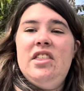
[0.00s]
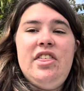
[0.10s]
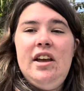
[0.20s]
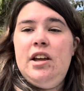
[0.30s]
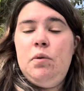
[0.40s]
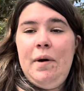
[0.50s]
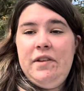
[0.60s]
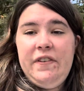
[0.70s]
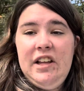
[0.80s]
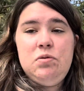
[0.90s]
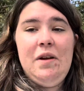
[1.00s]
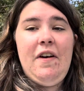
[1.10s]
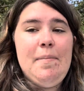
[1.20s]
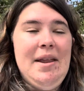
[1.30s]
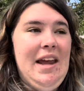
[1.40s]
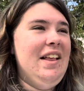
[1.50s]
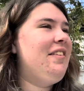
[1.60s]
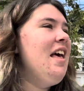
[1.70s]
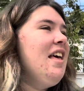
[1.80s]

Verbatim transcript: 30 quid for like 25 minutes.